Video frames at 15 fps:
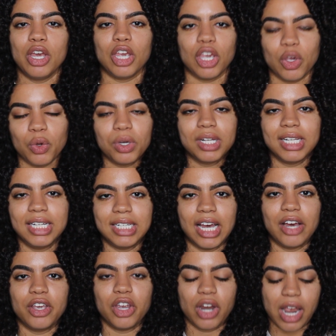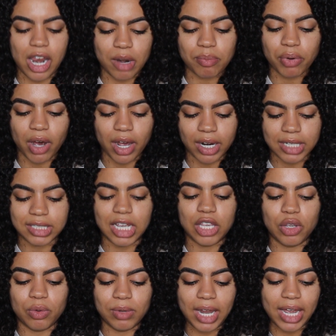you cleaned out your hair products and
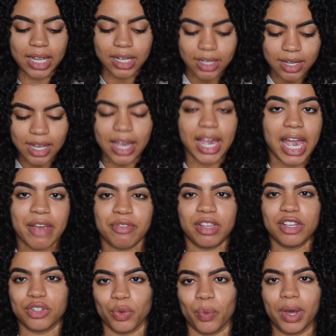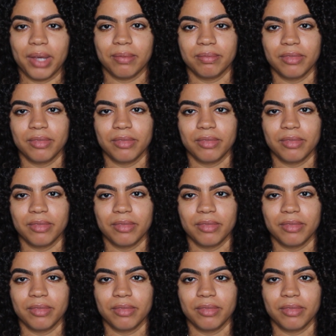you like gave things away?